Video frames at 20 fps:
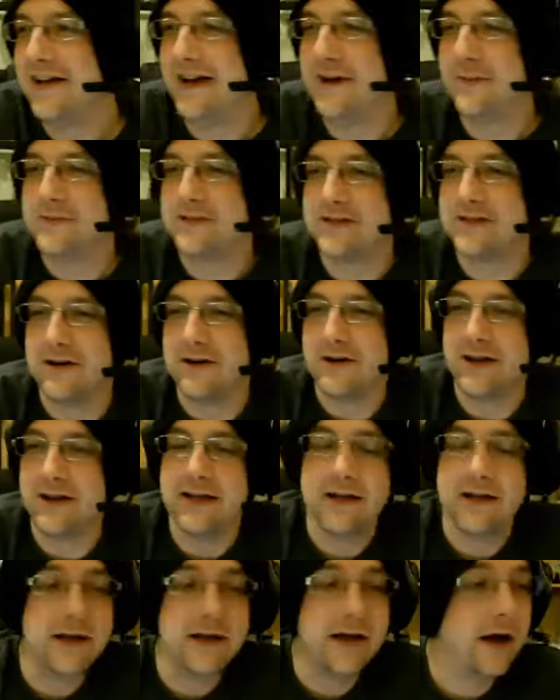Absolutely.
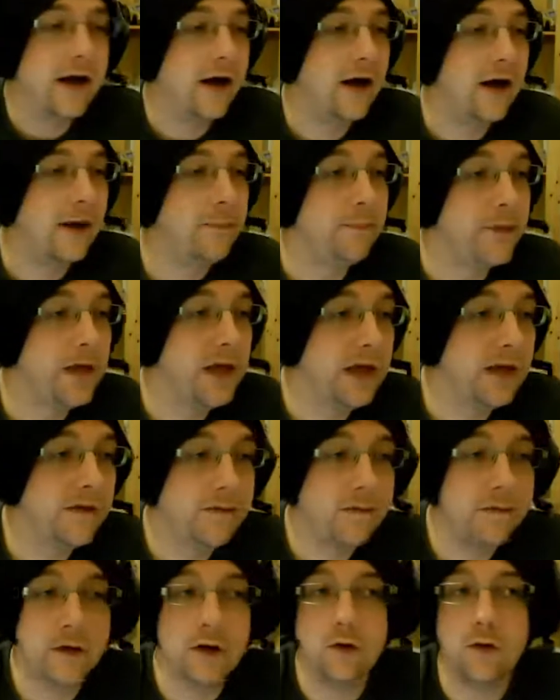
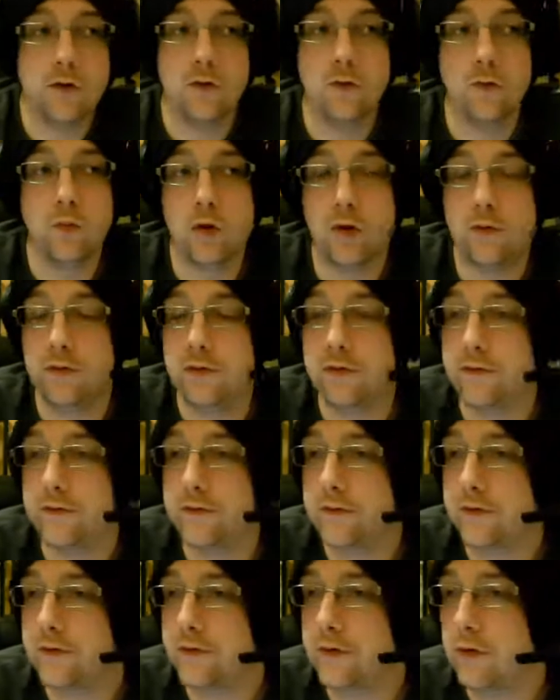If you want
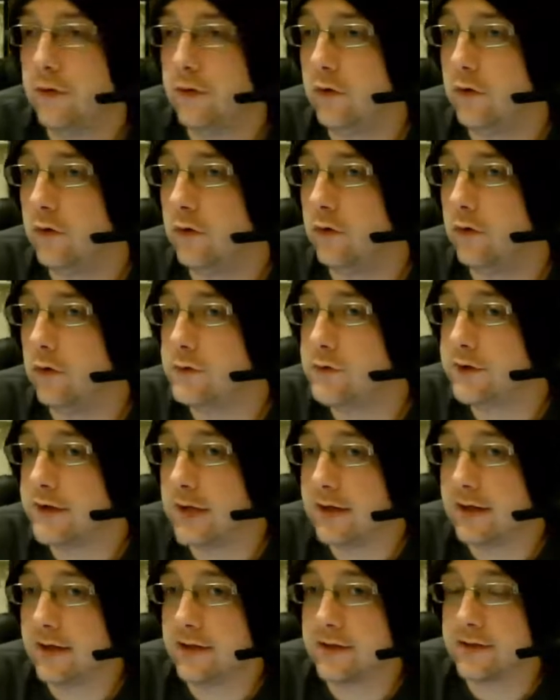to
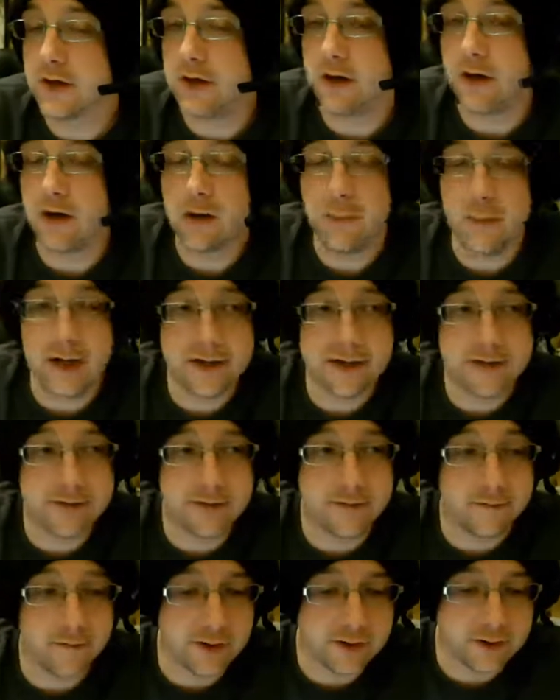send us an army list
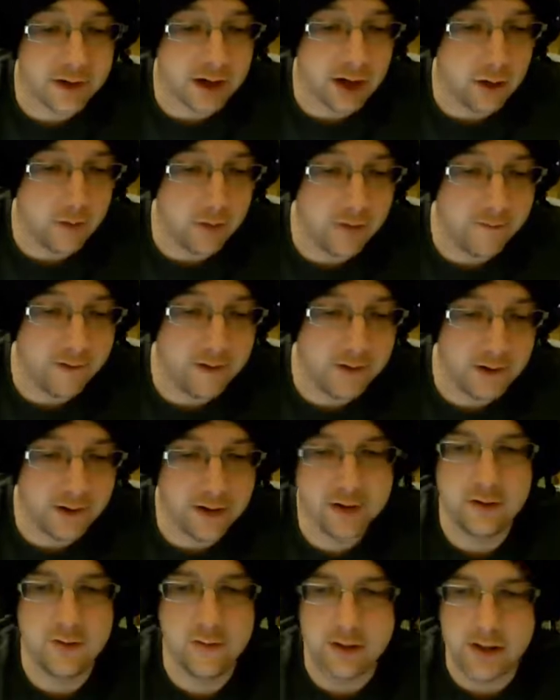for us to go over,
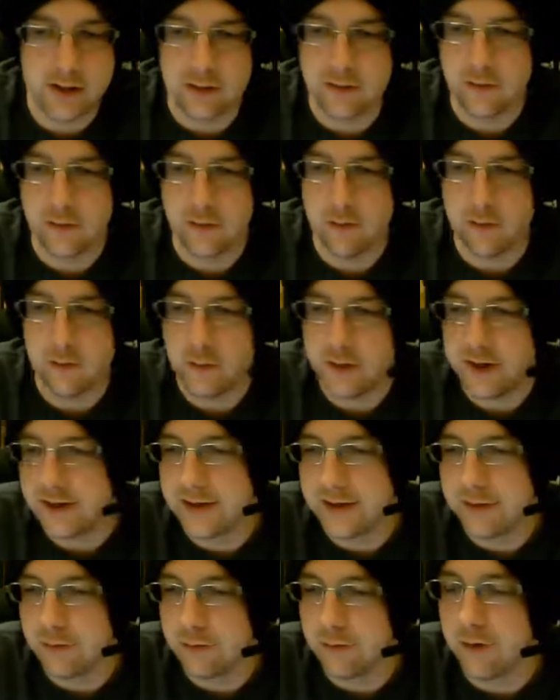assuming you thought we
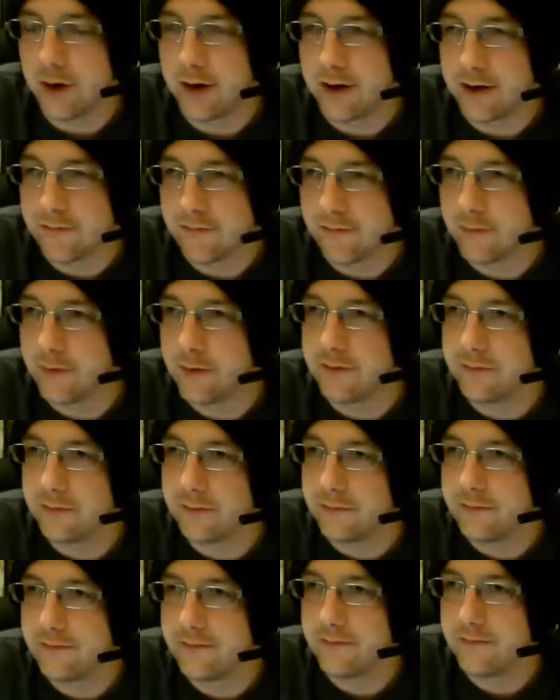did all right from a
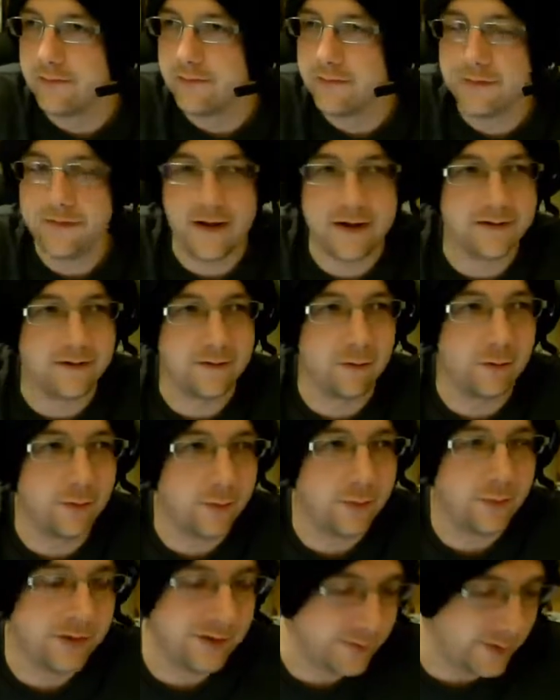tactical
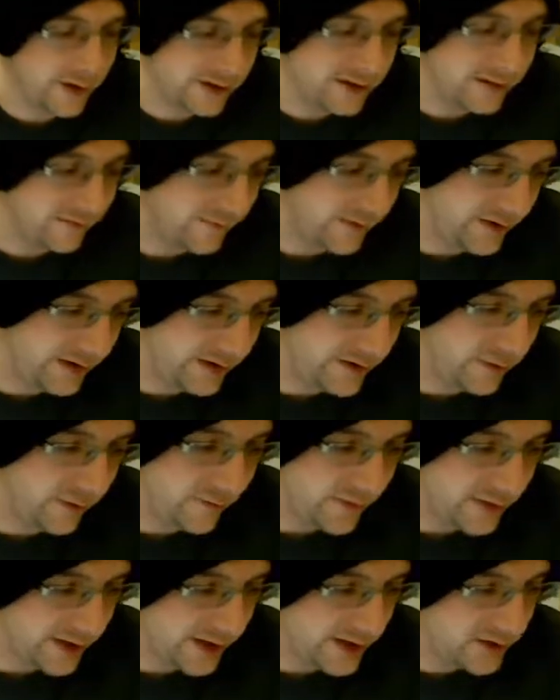perspective in this
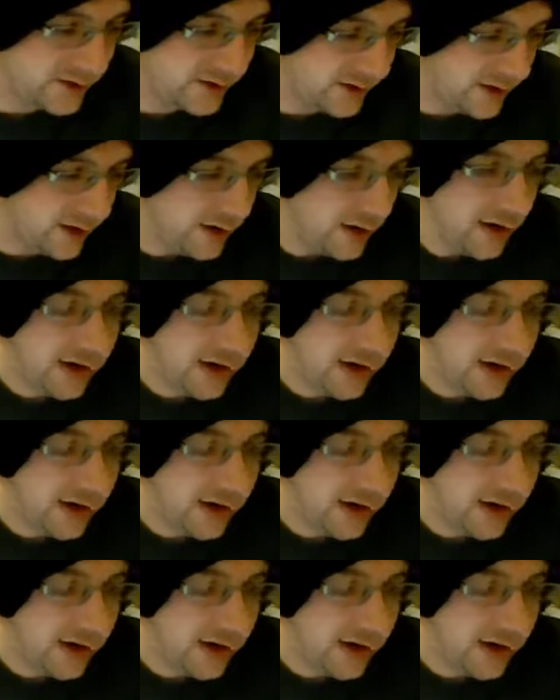conversation,